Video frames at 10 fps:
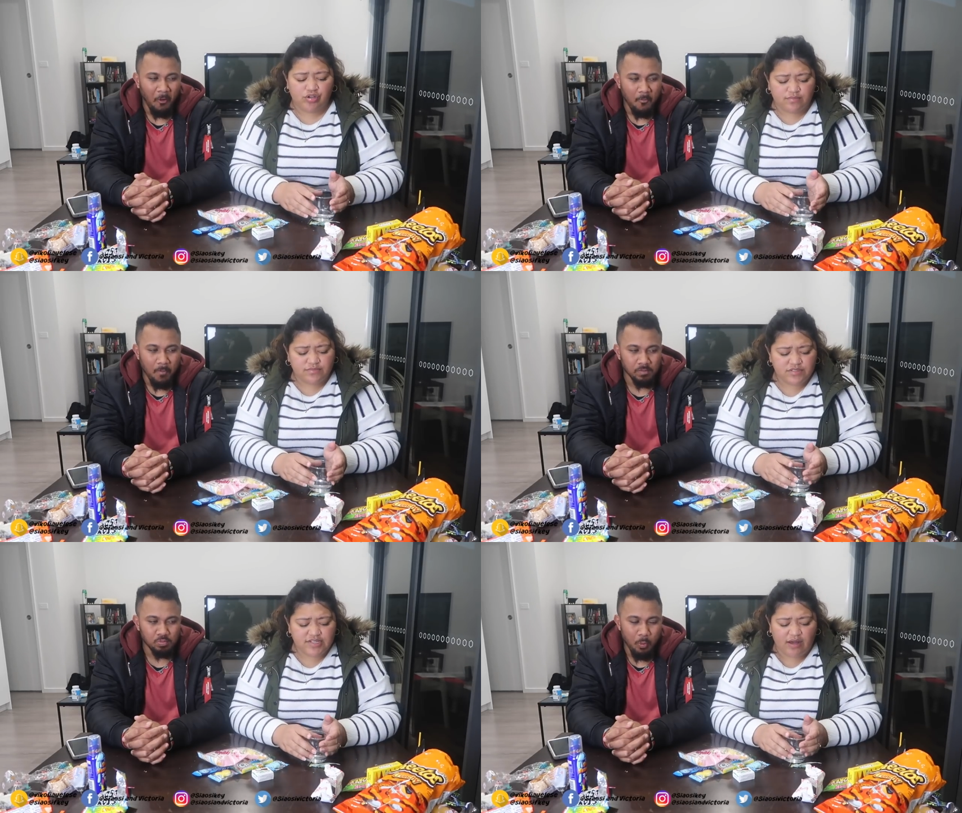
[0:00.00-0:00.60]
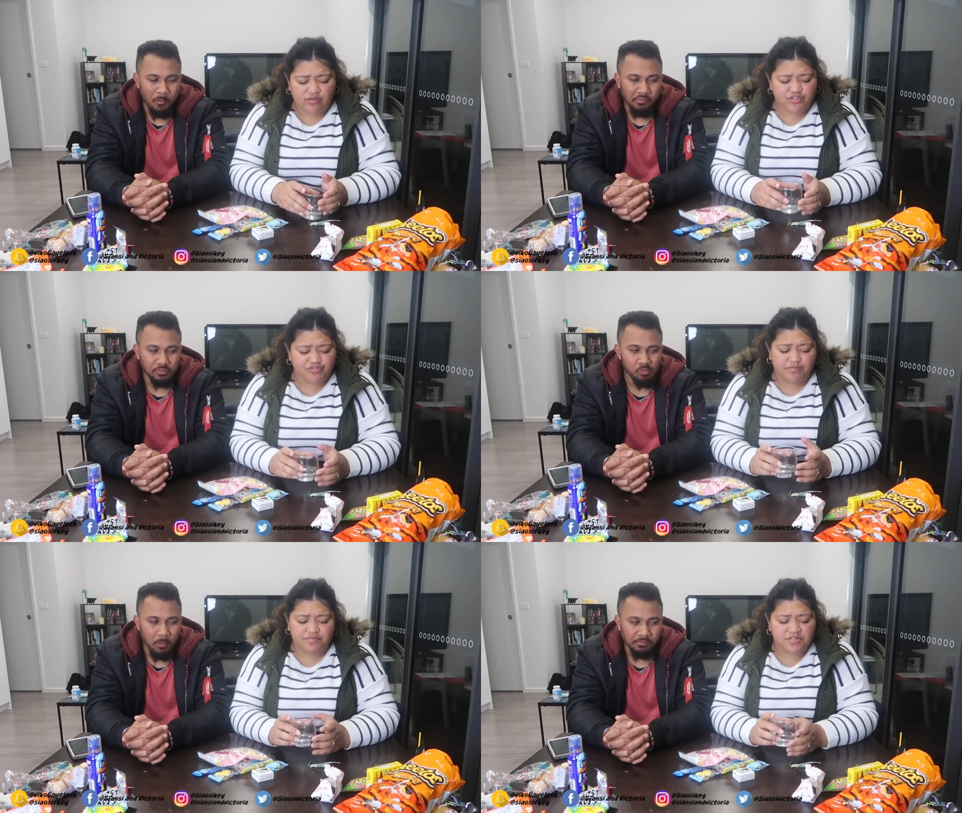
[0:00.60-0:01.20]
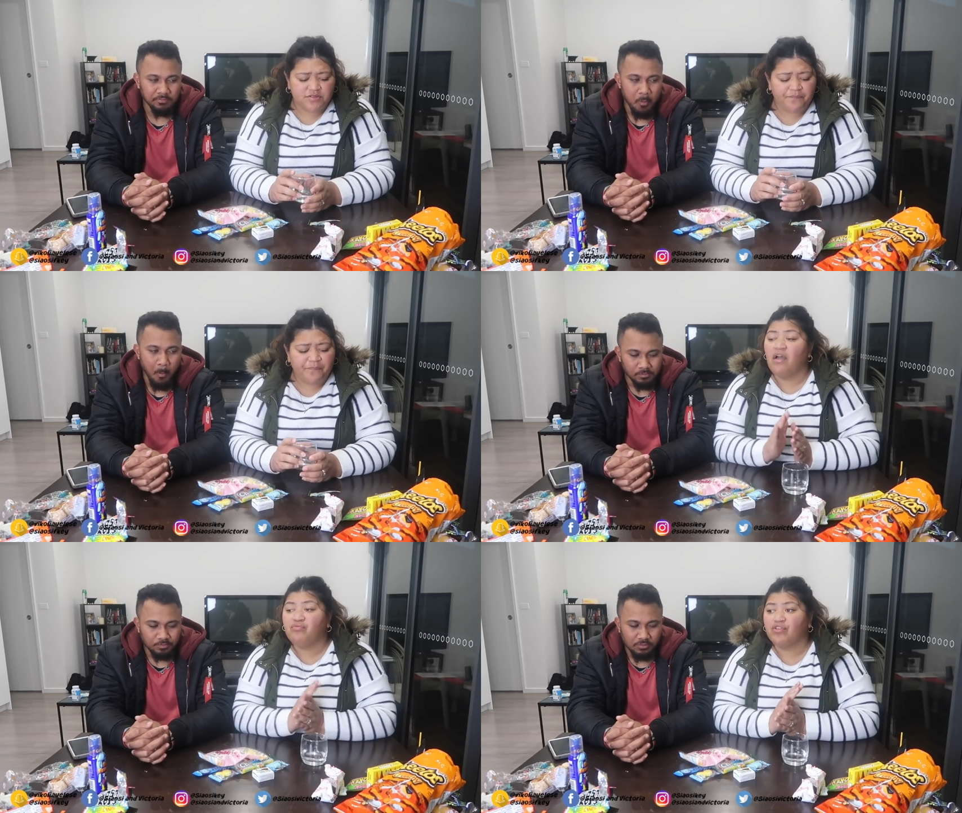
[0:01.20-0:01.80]
Speaker 1: worms, sour strips.
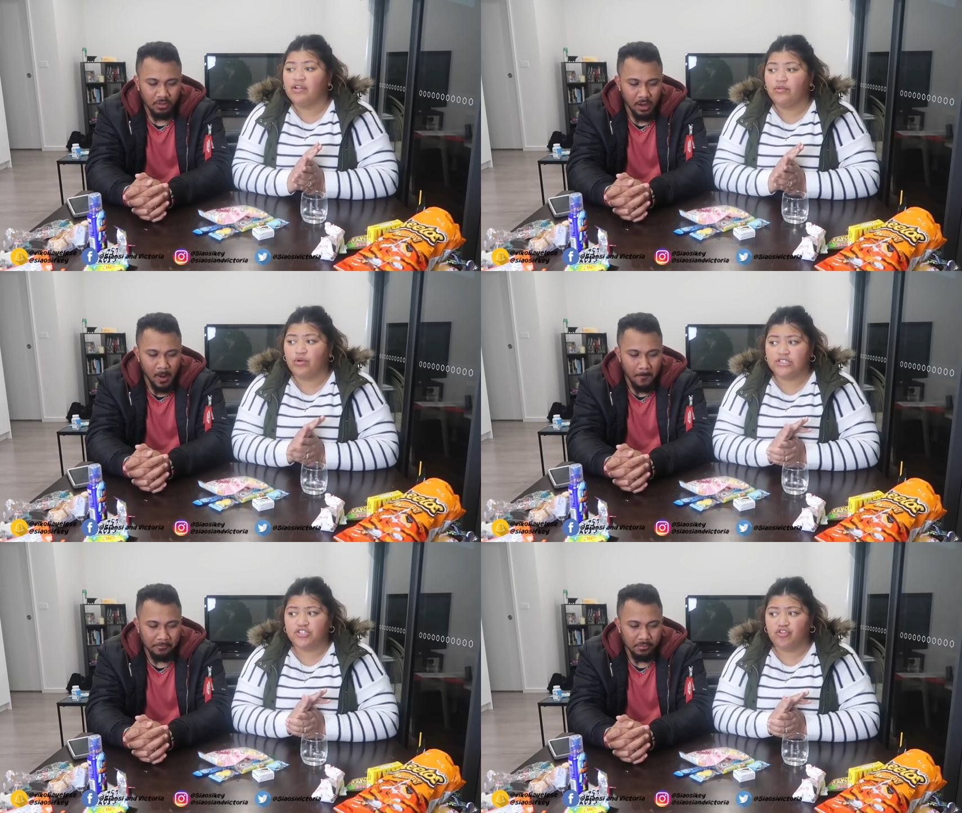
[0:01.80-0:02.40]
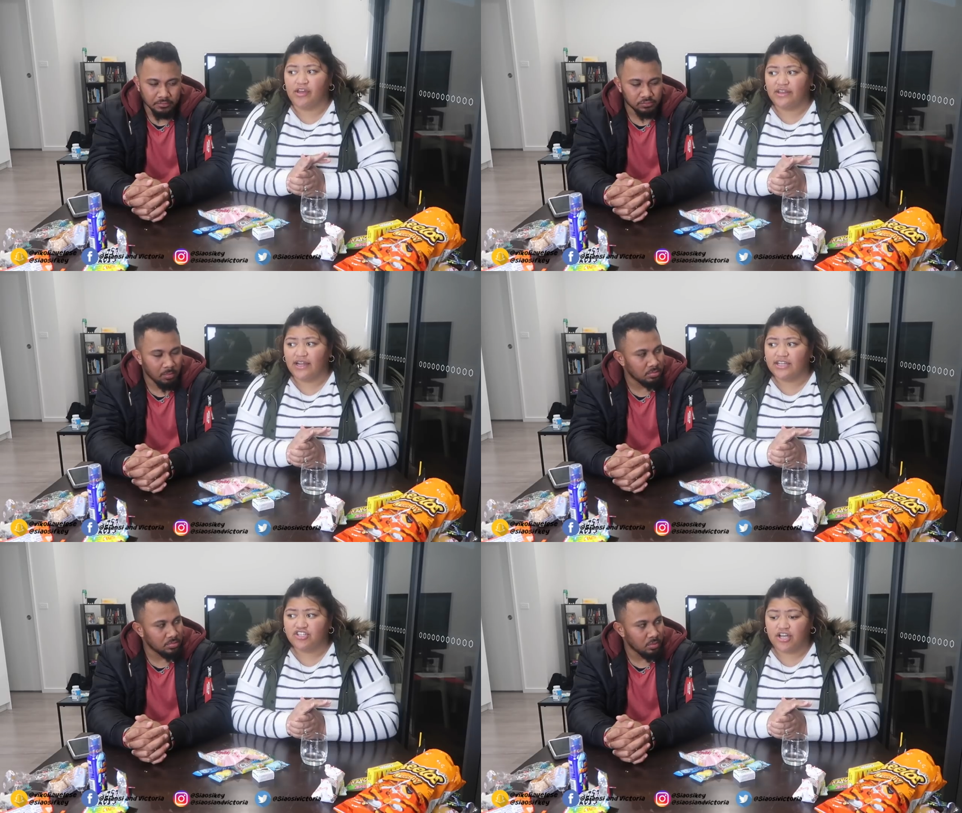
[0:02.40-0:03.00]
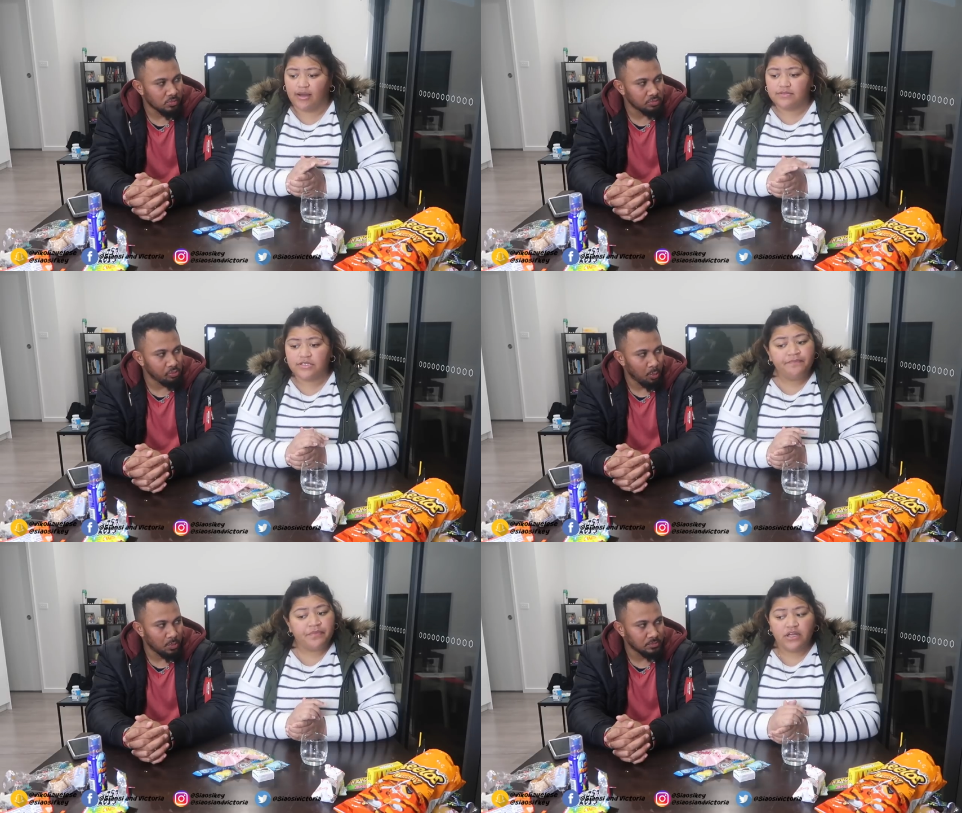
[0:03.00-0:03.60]
I really wanted to try the Lucky
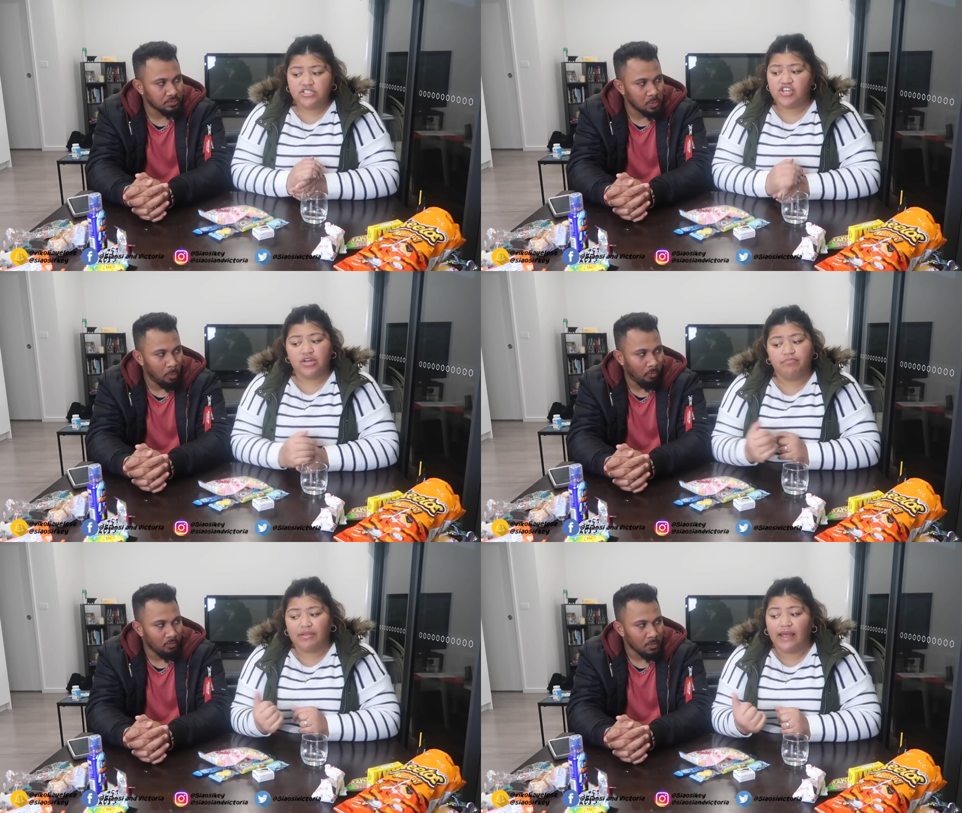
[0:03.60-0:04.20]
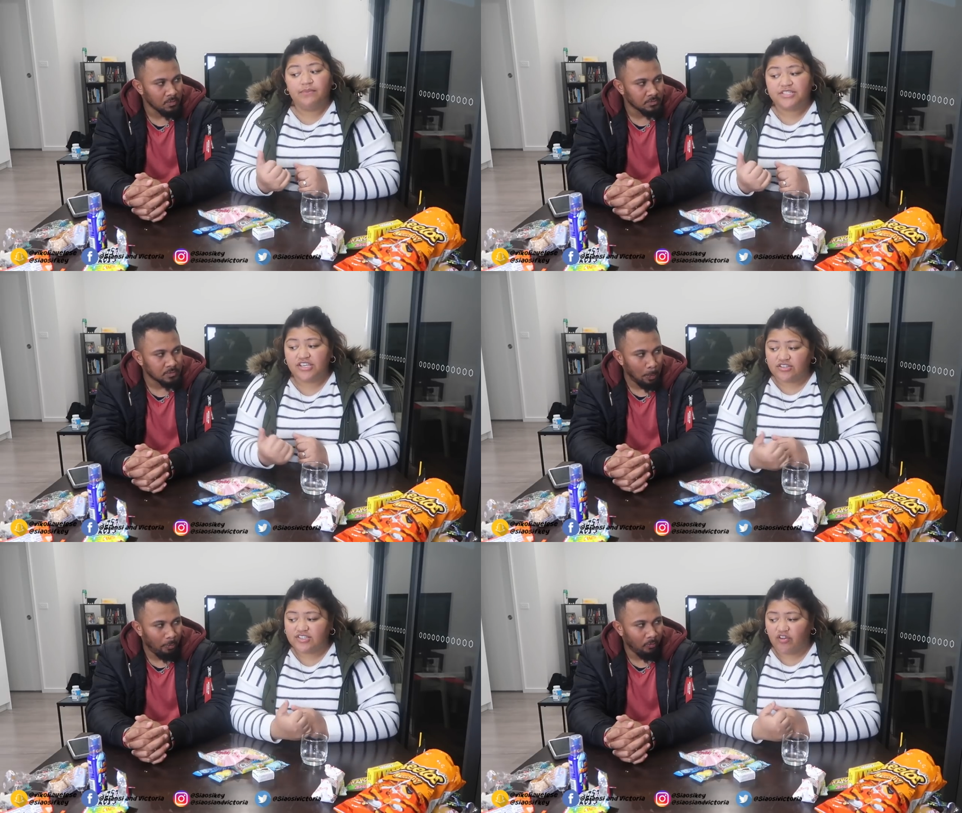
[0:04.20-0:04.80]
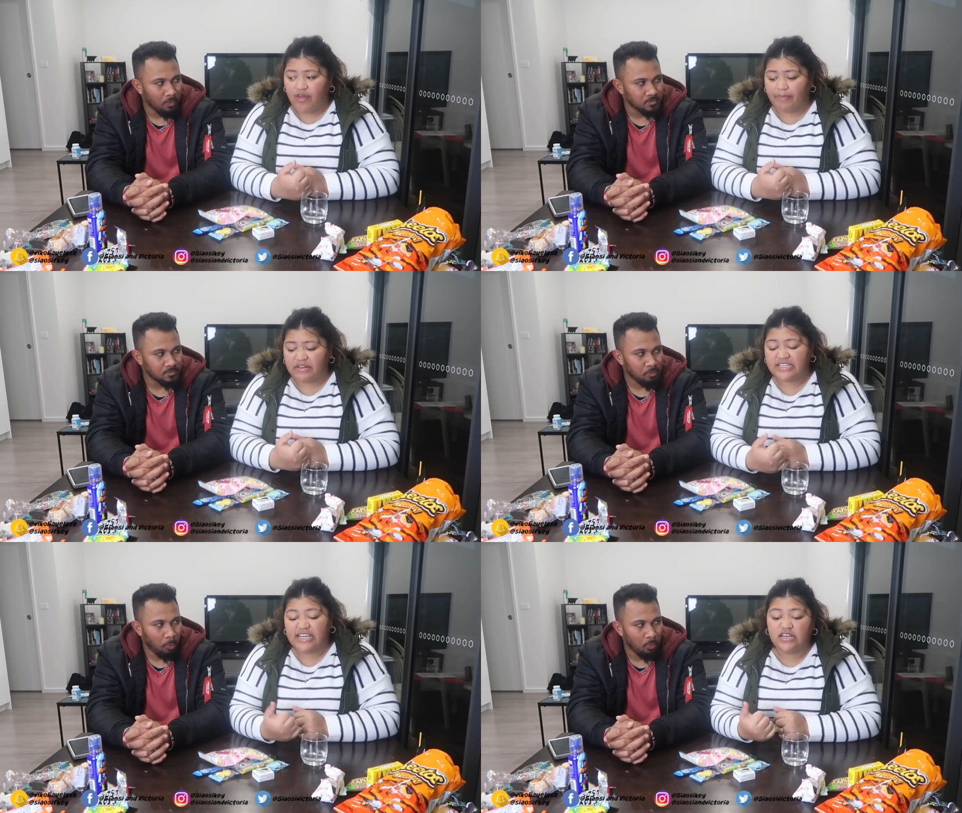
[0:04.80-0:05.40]
Charms. So you can blame Siaosi on that
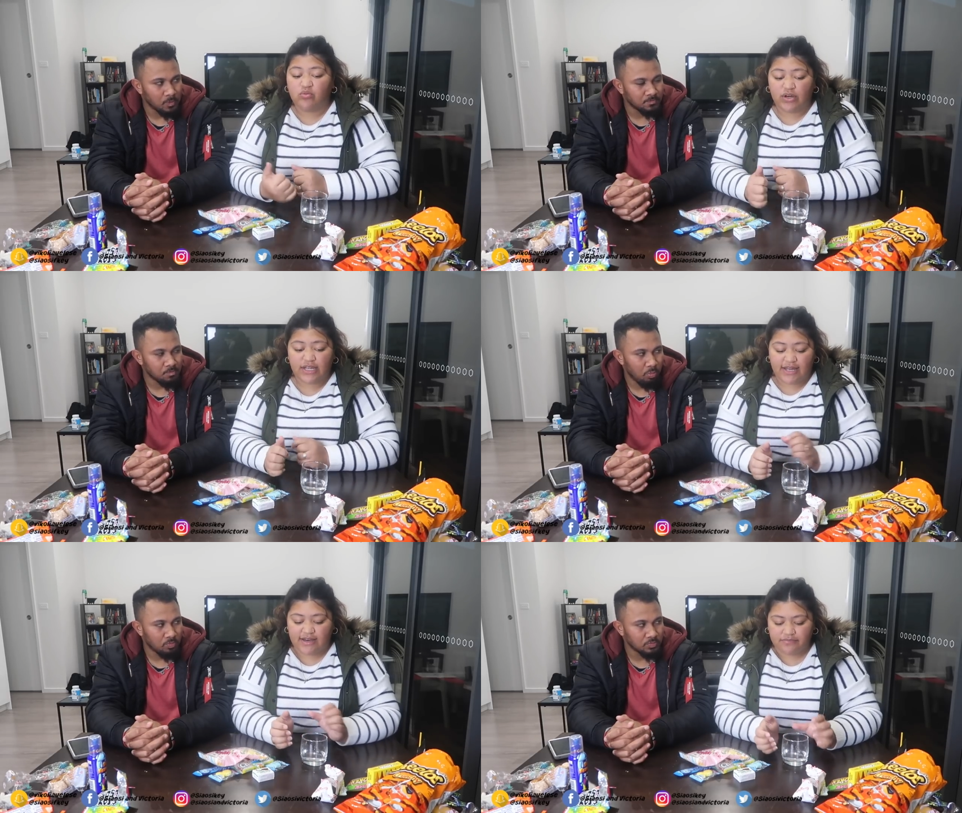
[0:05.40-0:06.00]
because he didn't want to get